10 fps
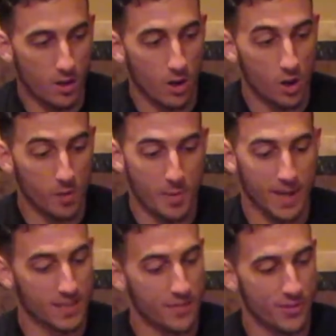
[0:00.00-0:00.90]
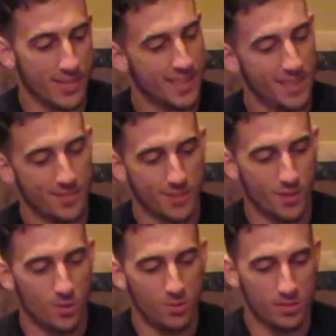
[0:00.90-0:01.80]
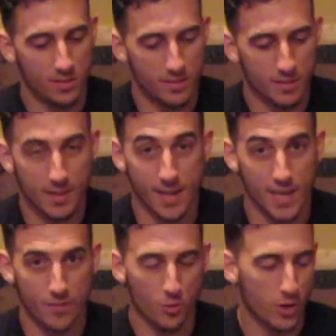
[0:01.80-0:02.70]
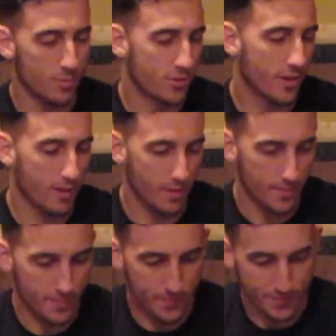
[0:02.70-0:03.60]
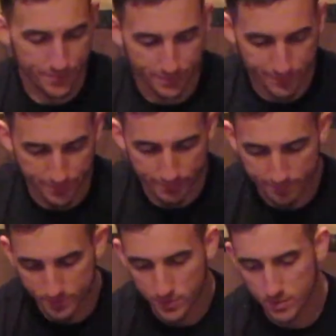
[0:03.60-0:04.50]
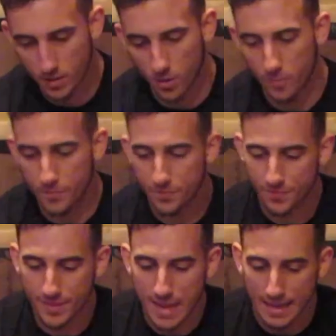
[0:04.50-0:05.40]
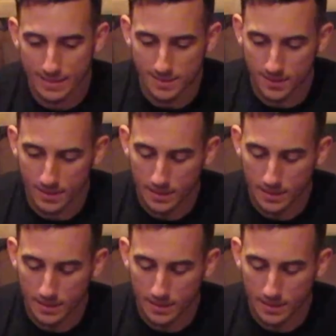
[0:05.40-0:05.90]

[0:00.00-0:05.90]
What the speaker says: on max effort deadlifts though, gotta have your grip strength. So next,